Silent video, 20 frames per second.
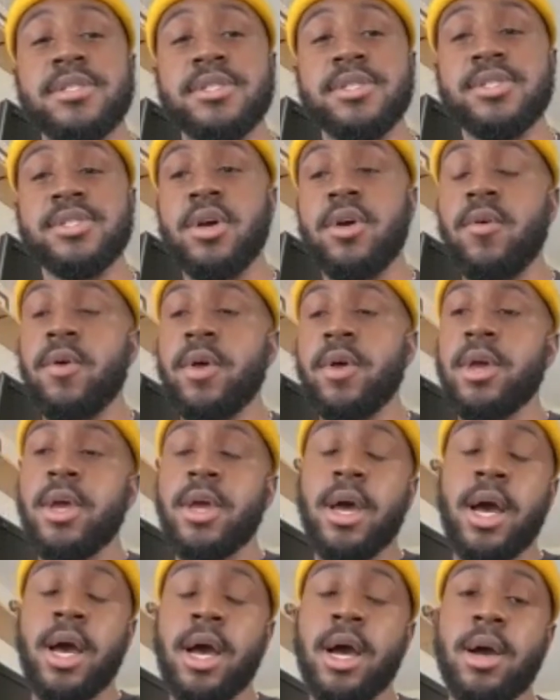And so
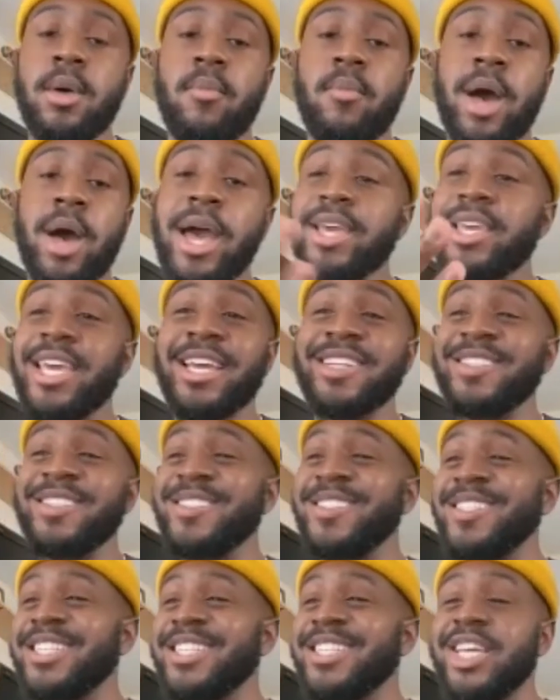I can't
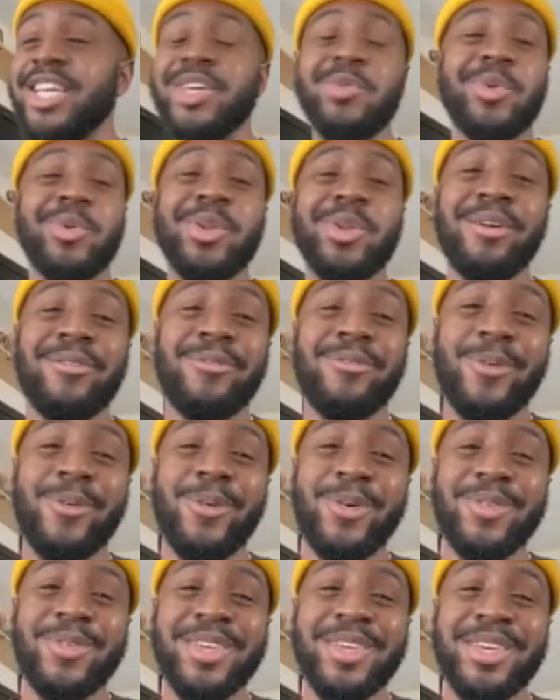thank you enough
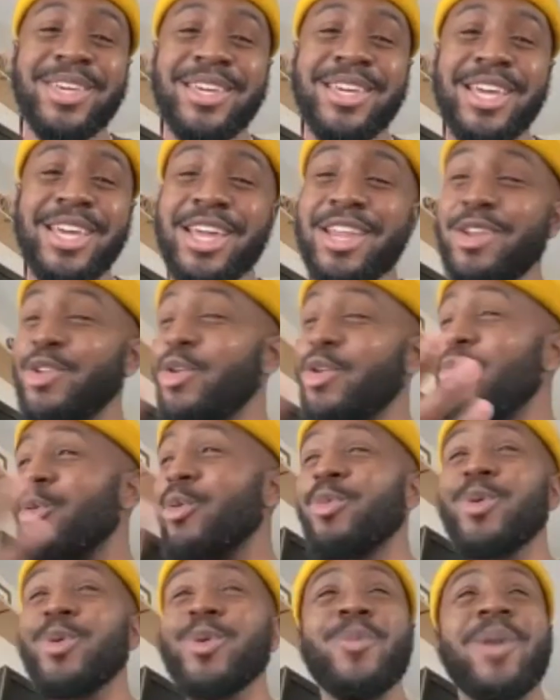for the
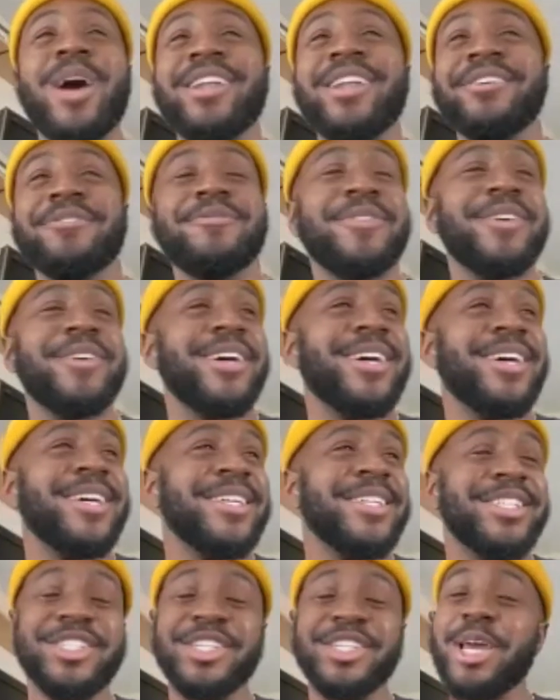innumerable amount
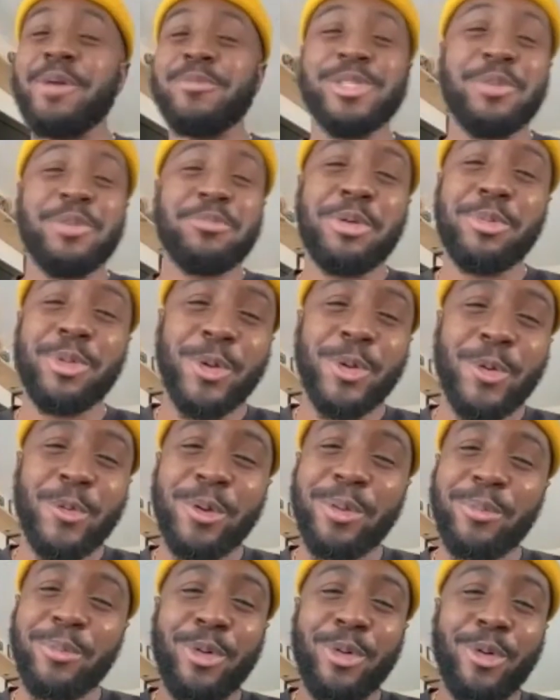of gems that people are going
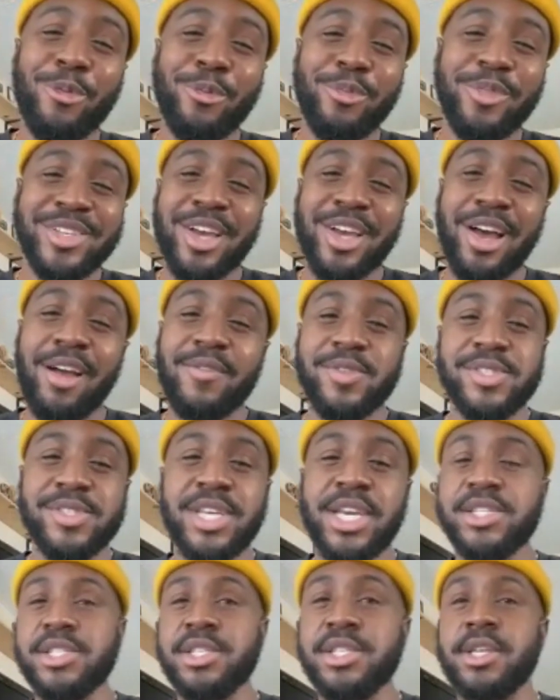to pull from this
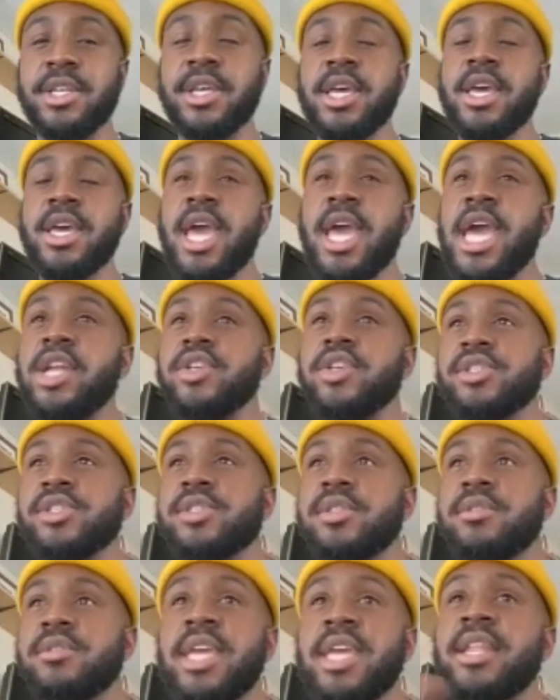conversation, and
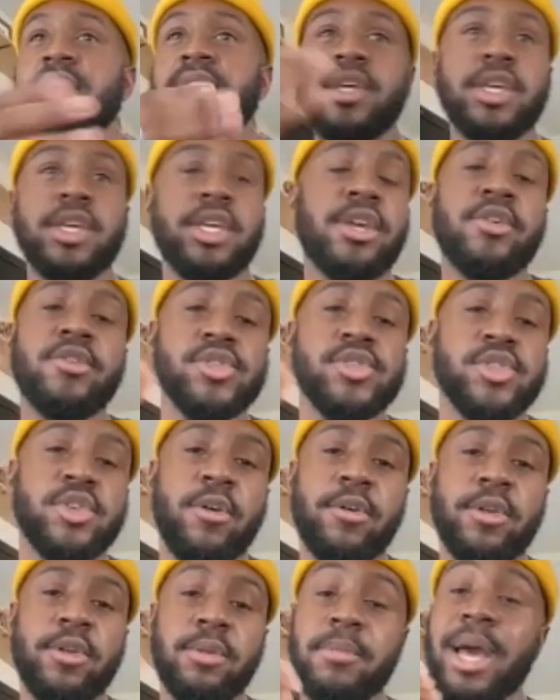just getting the gears
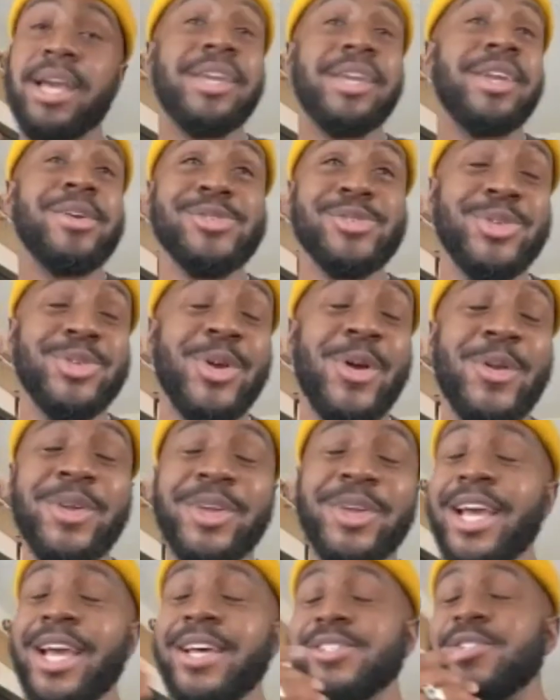turning, my gears are
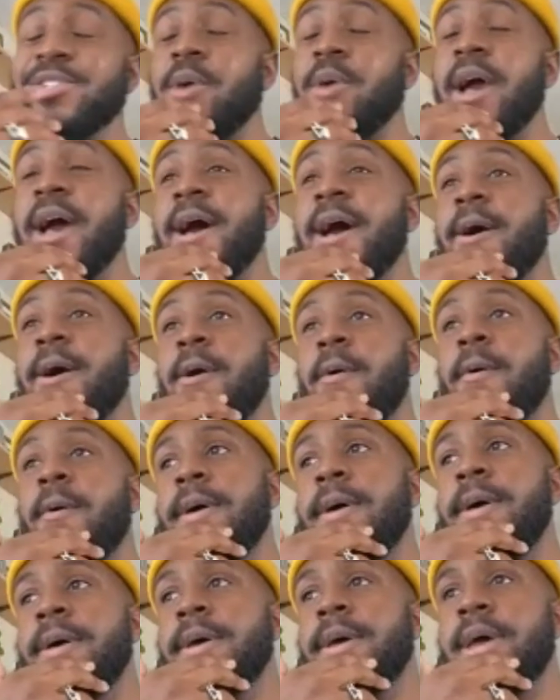turning, as to
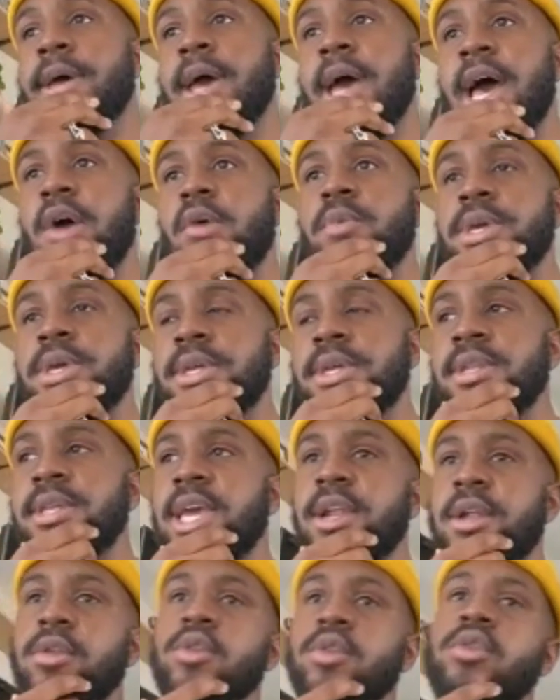how we can
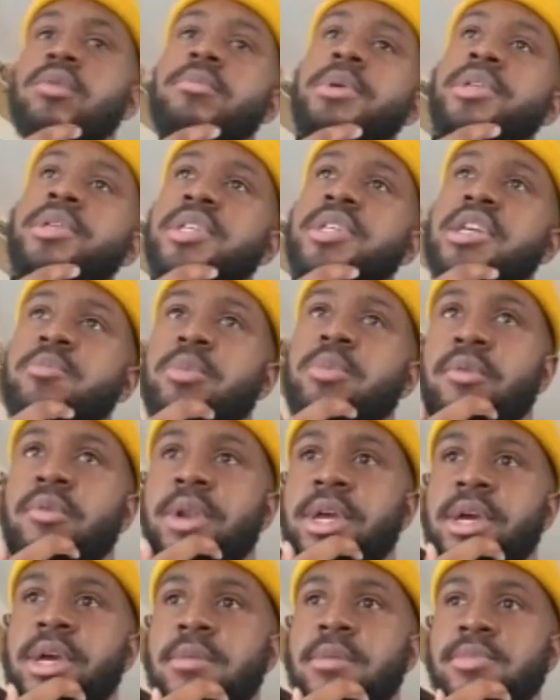get a little bit deeper when
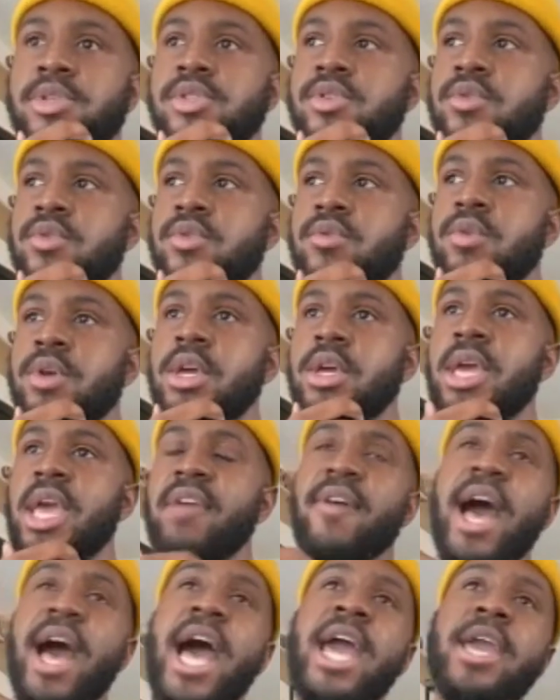it comes to, if
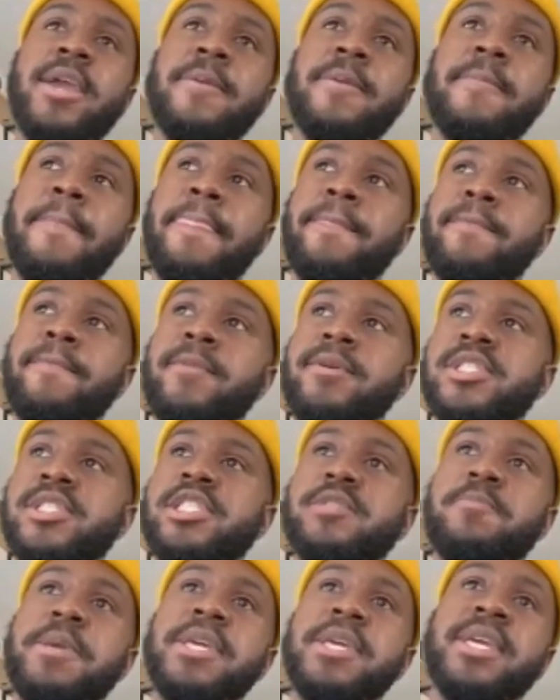I
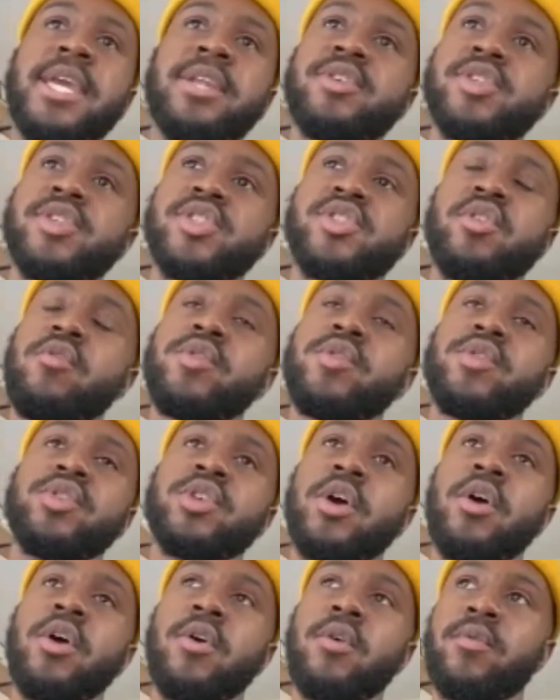speak in a certain
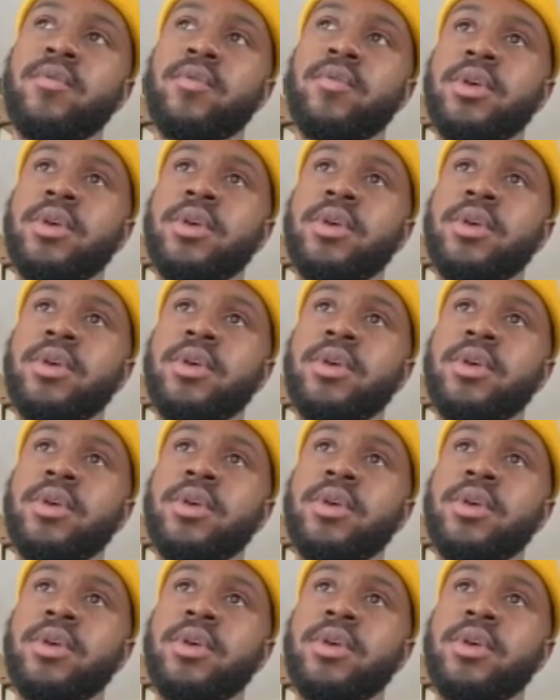tone,